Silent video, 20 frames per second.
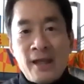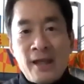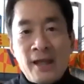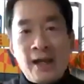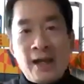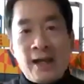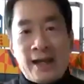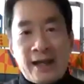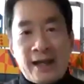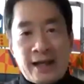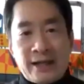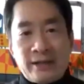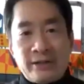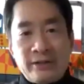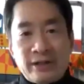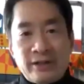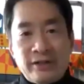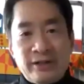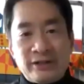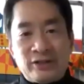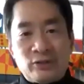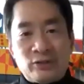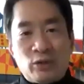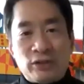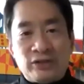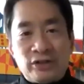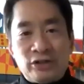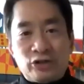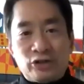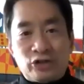And this
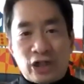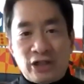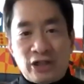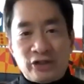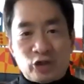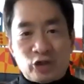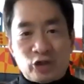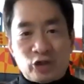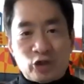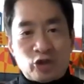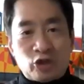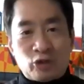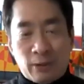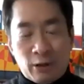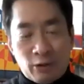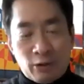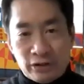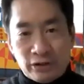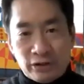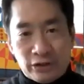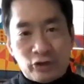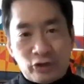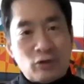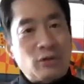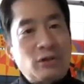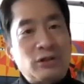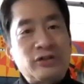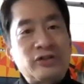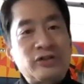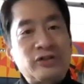wasn't just spoken discourse.